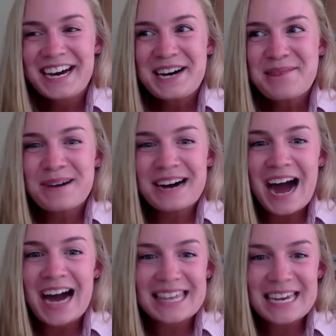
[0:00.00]
But
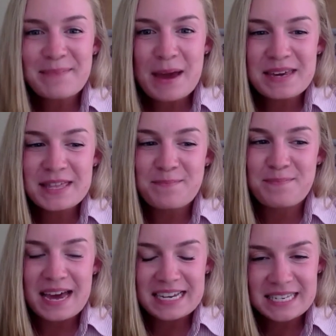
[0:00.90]
I think maybe the
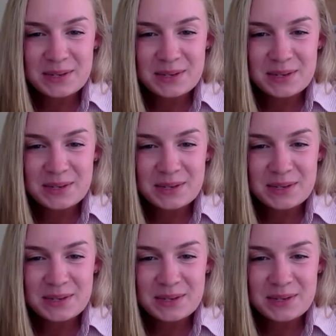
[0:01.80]
best